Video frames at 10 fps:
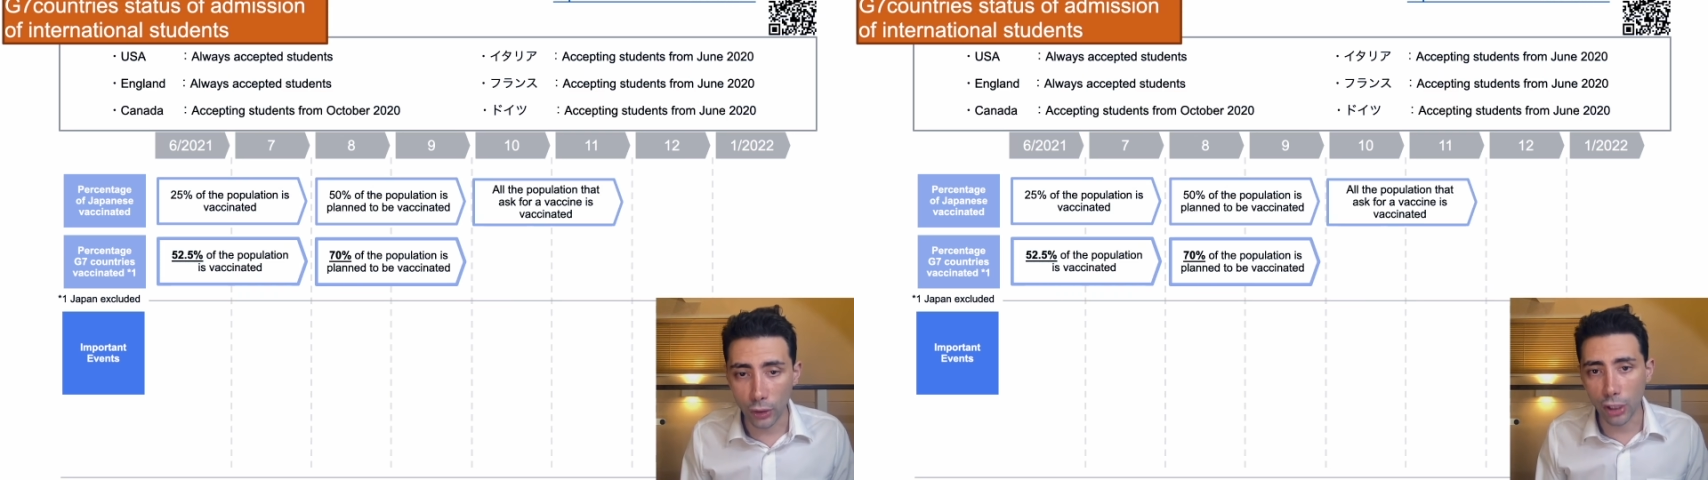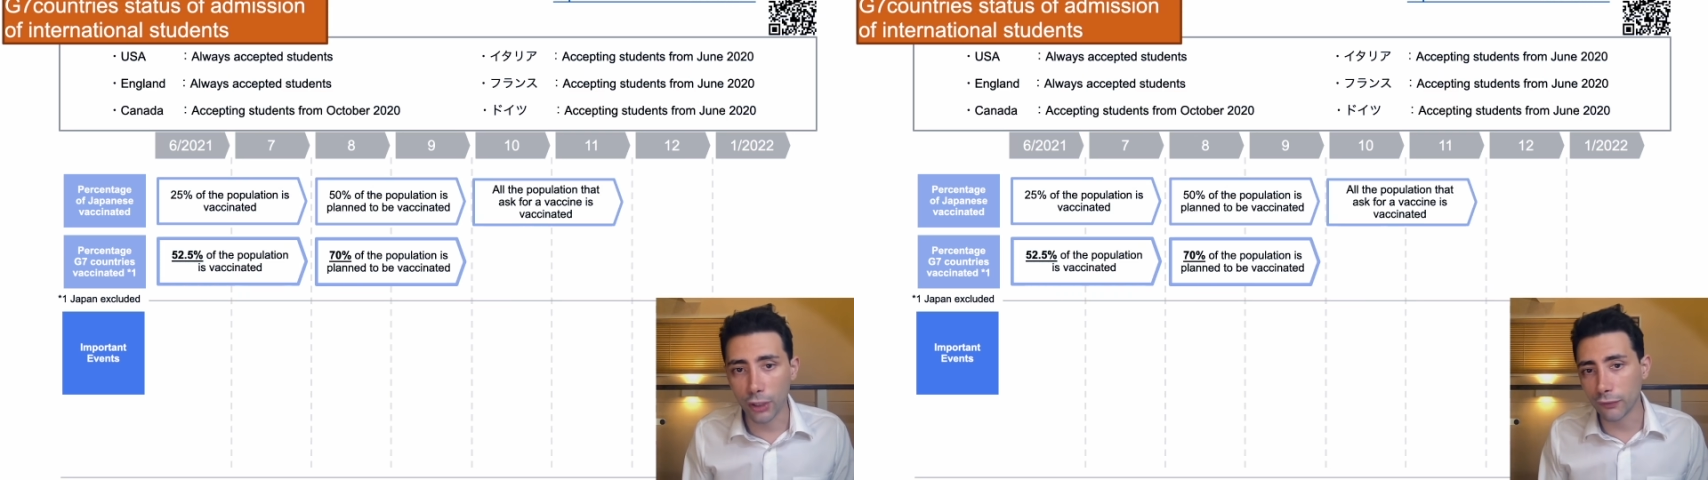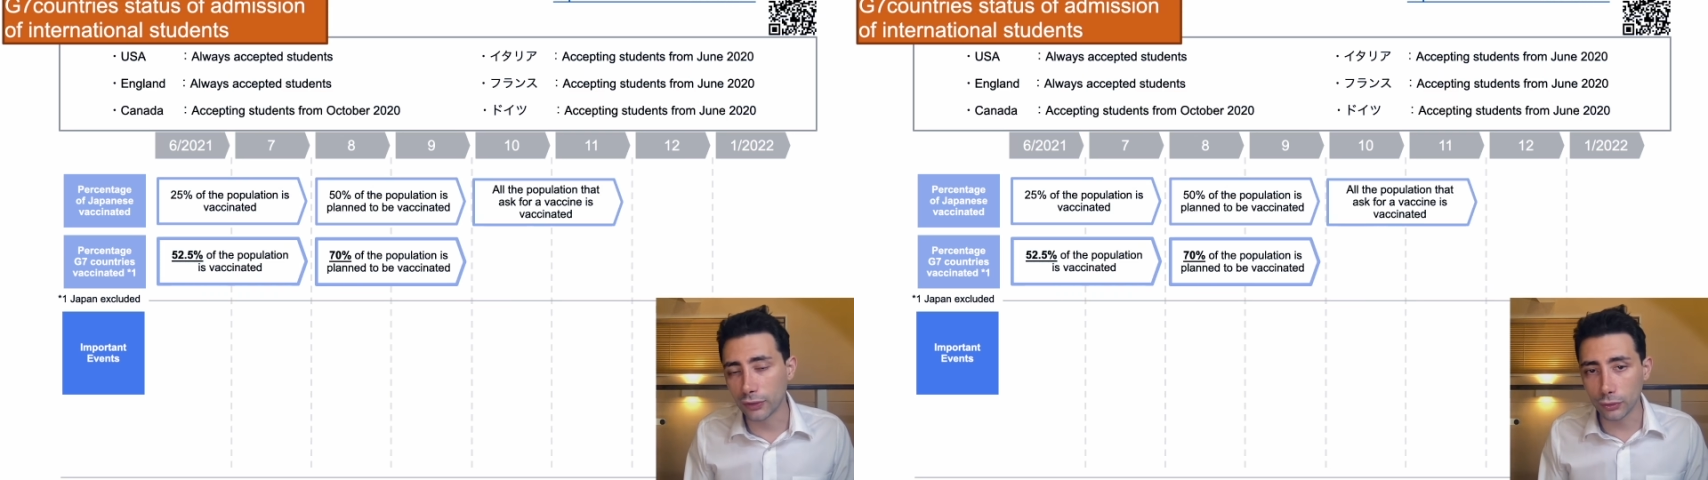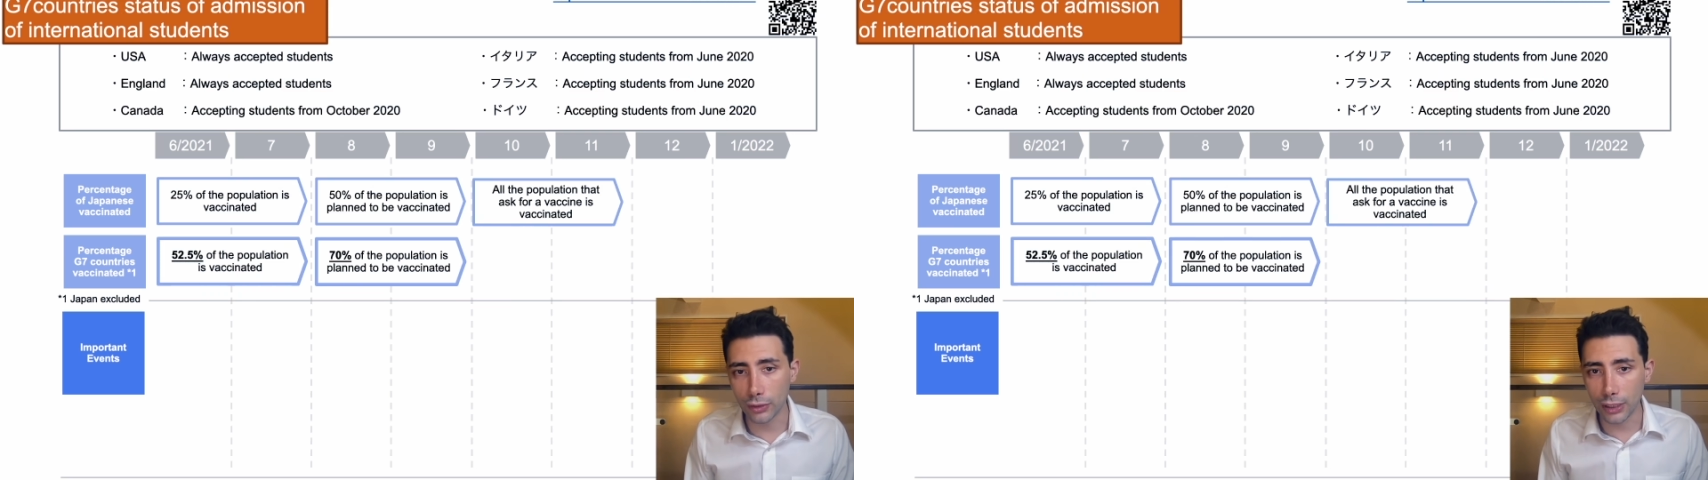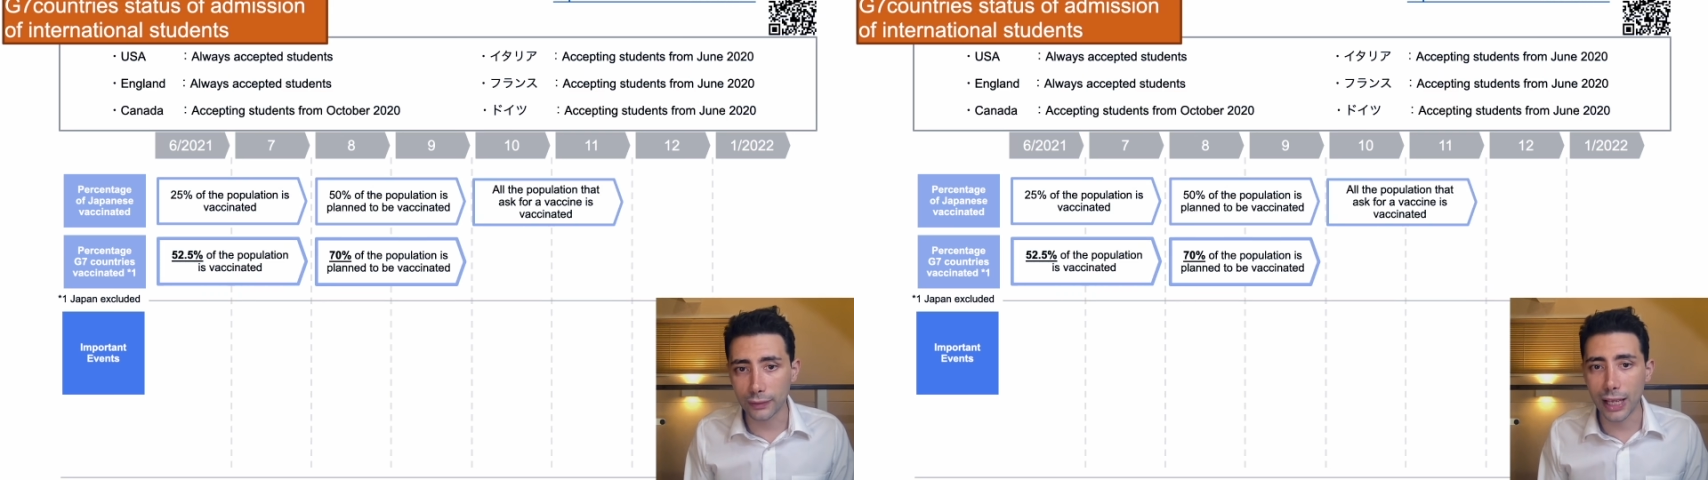So a lot of the
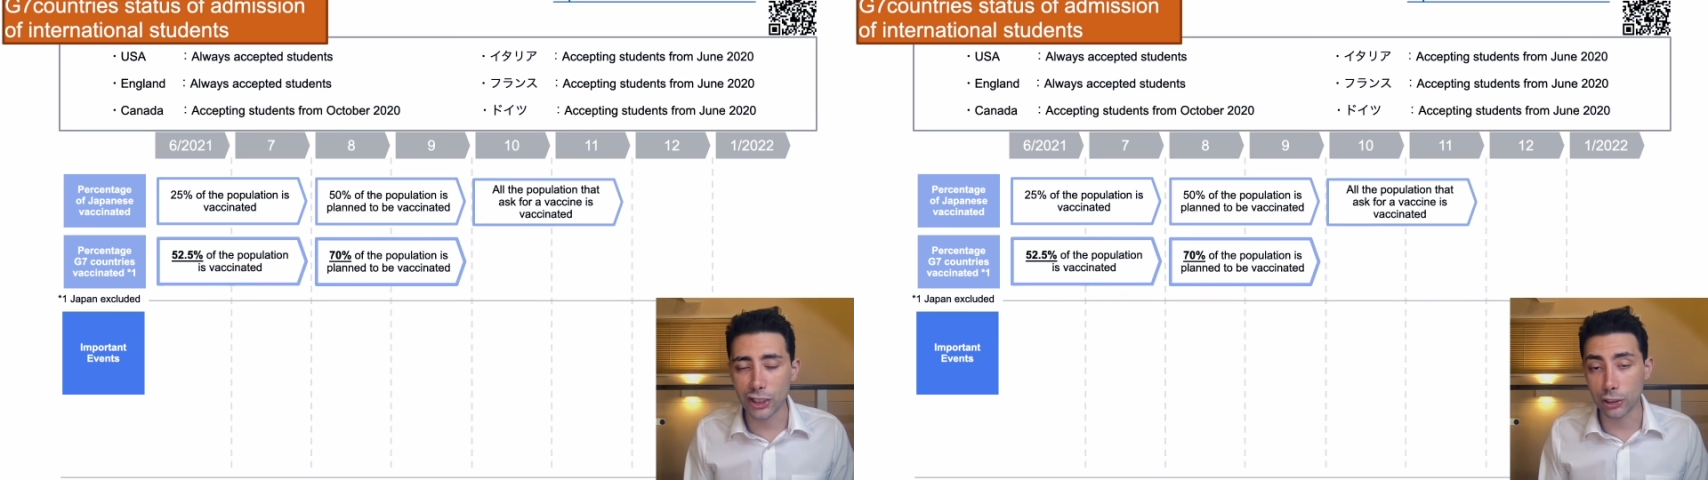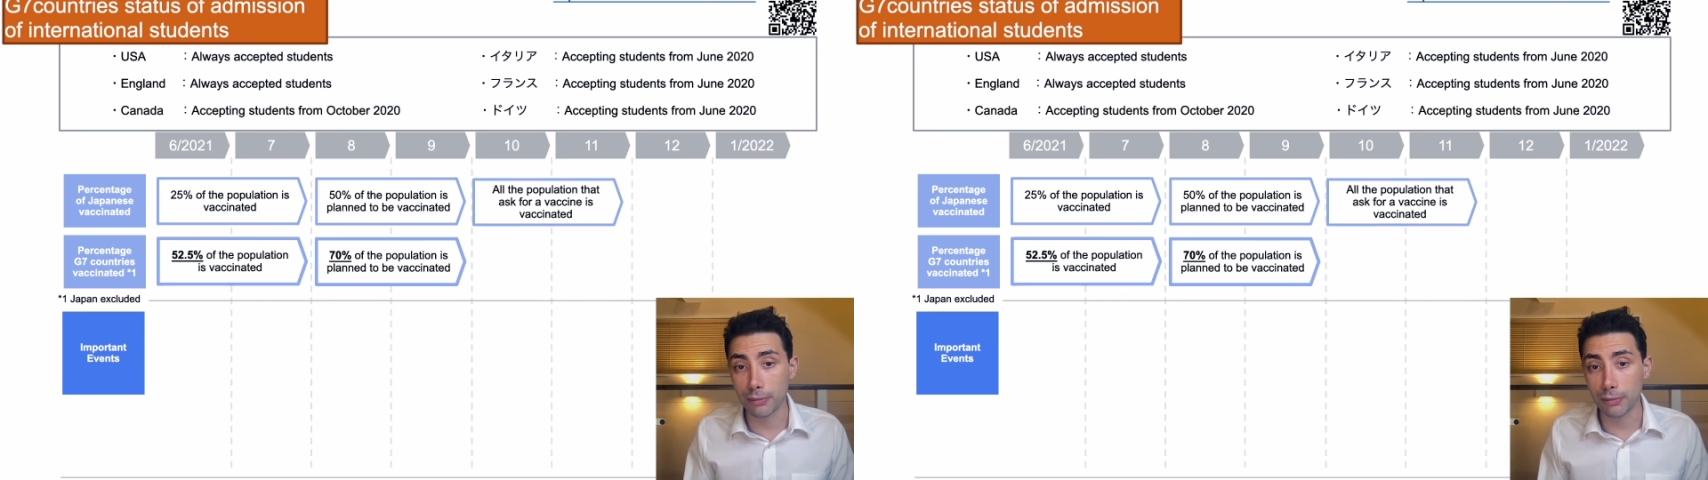students, actually,